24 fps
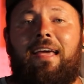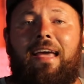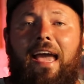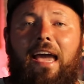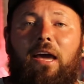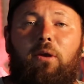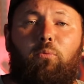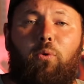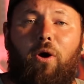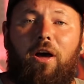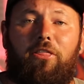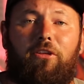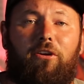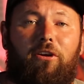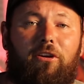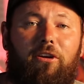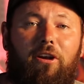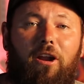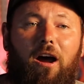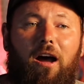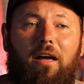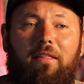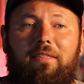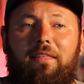and whether or
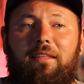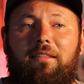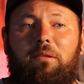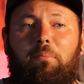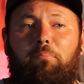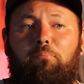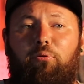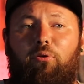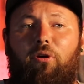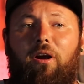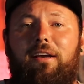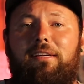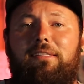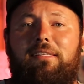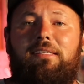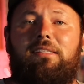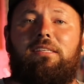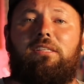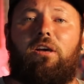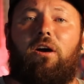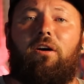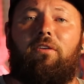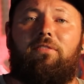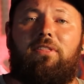not that the
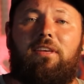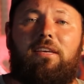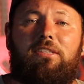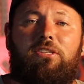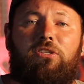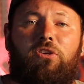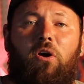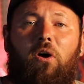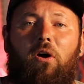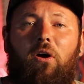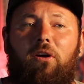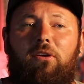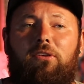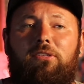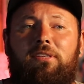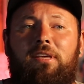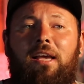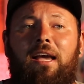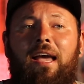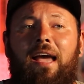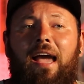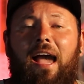prices of these cars